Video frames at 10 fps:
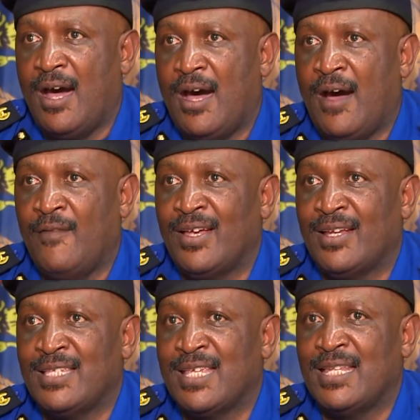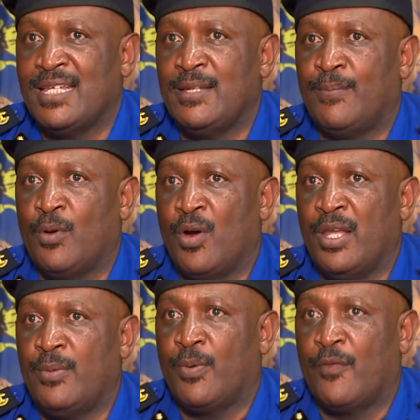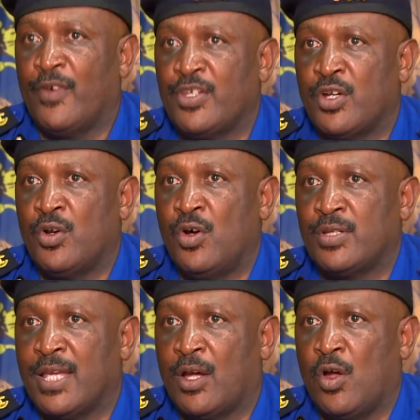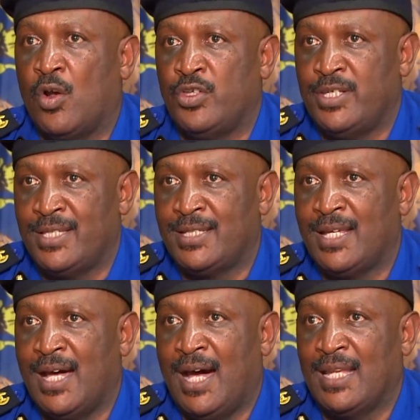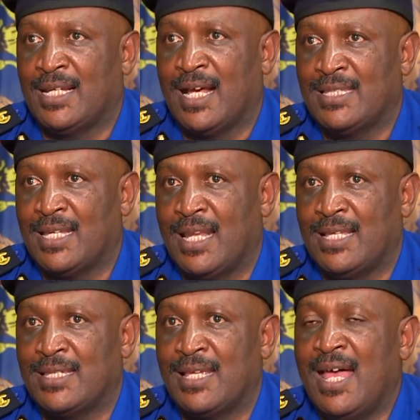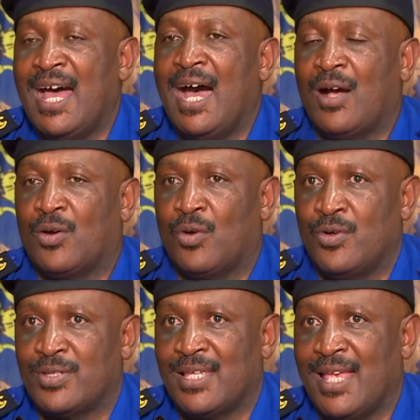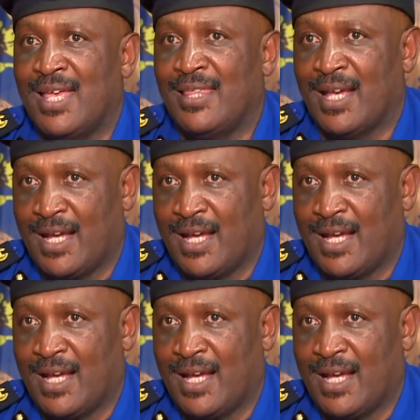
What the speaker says: having recently deployed professional psychologists and counselors across the